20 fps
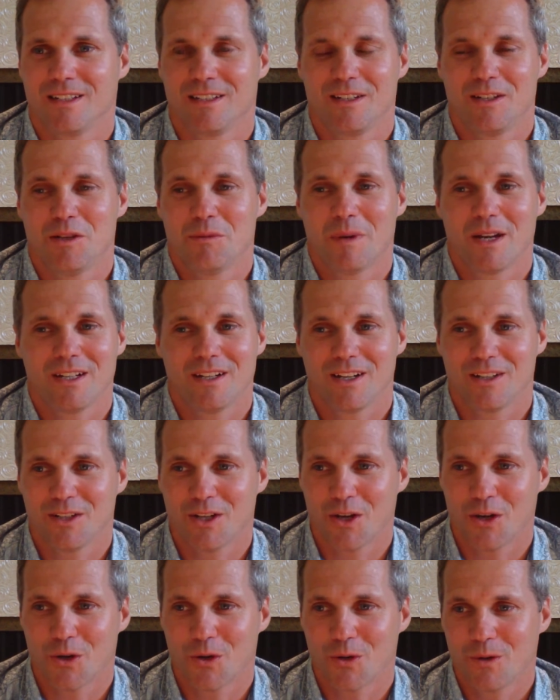And you might not
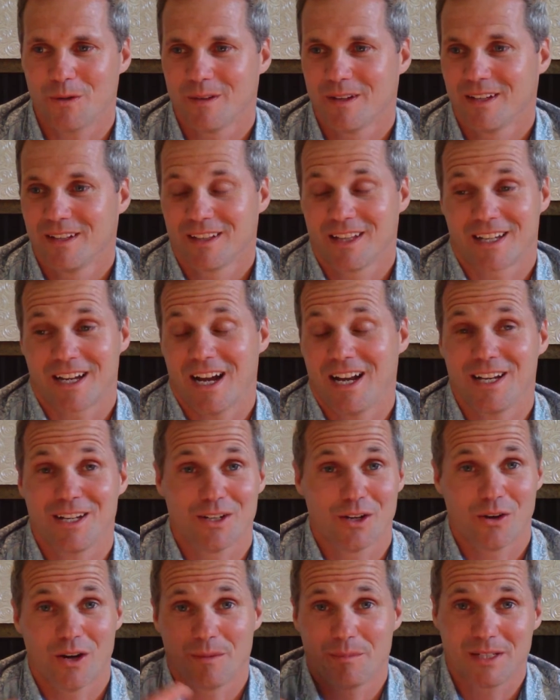know, like I didn't
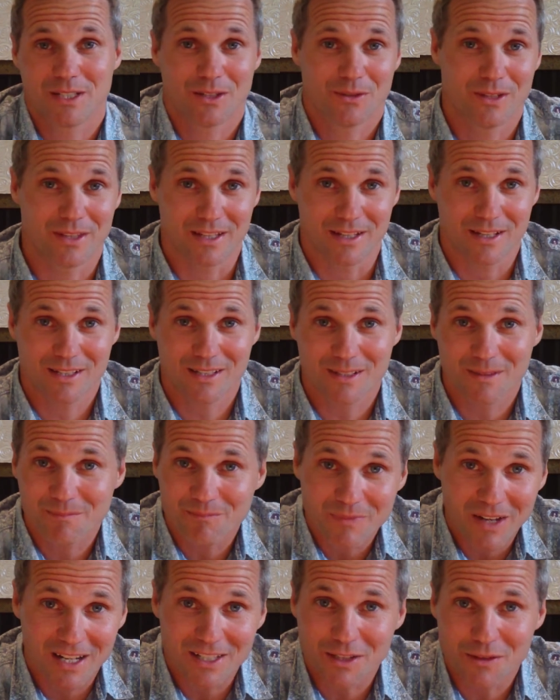know I'd be doing this.
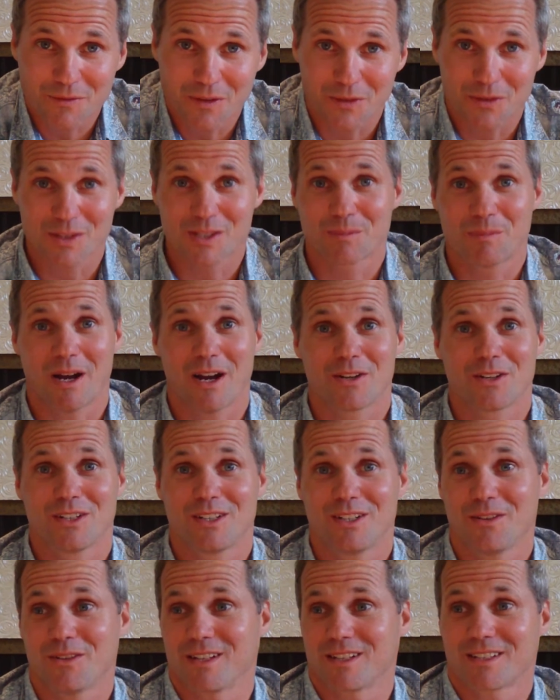I just felt inspired to
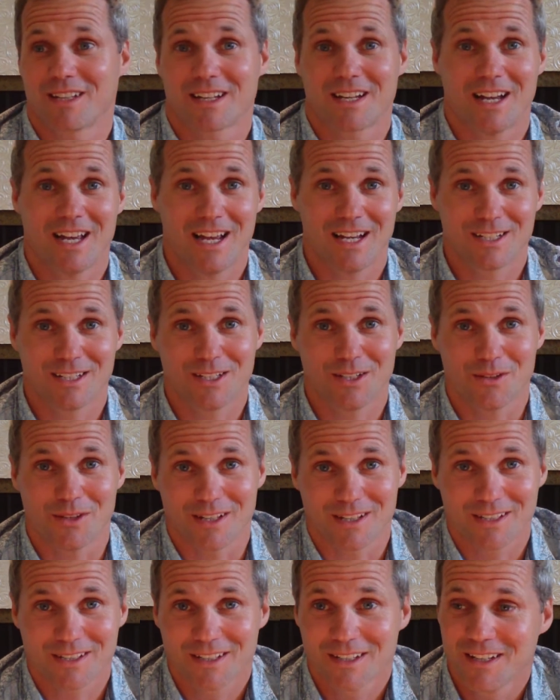do this. Like I had to do
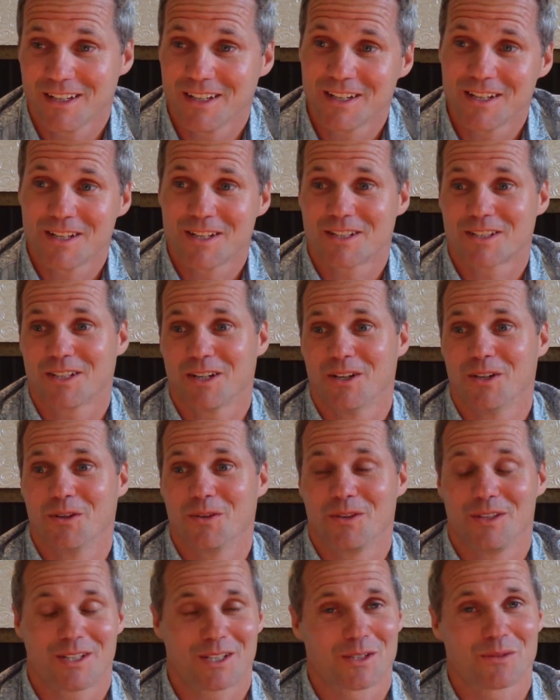this.
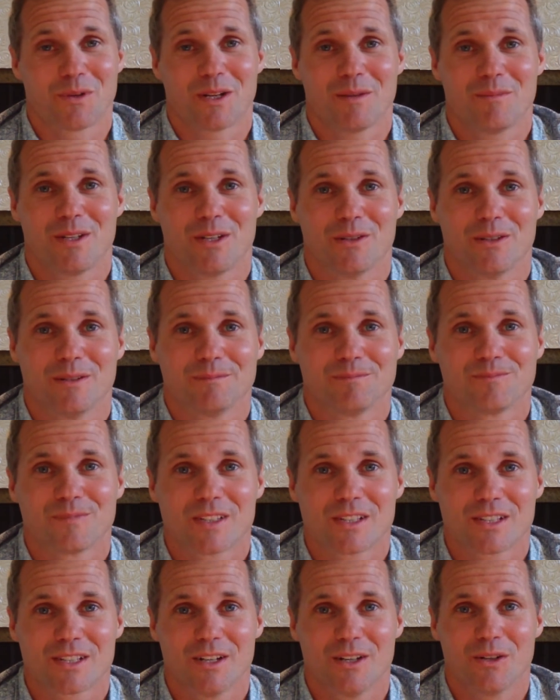So this is what I'm doing.
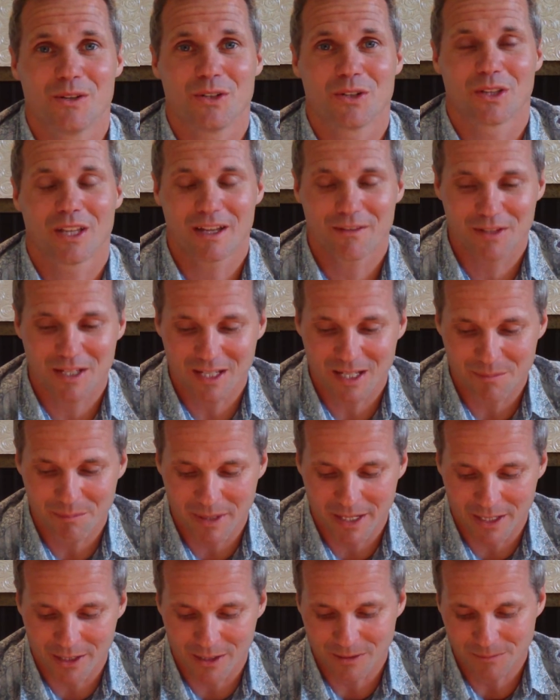So your life can get
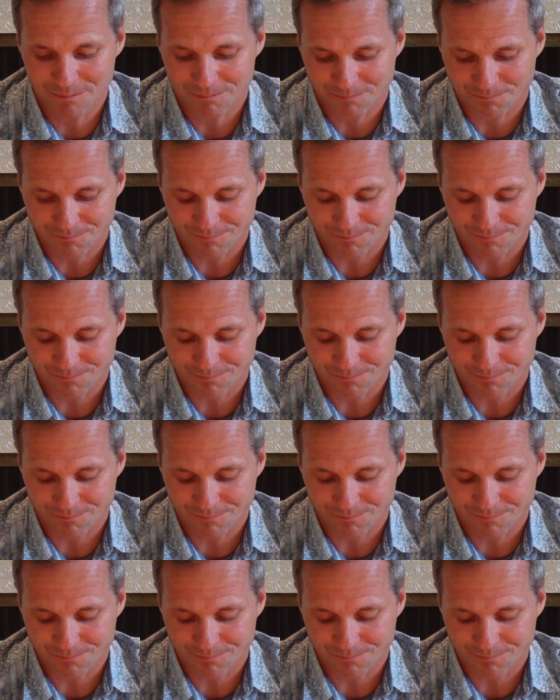better.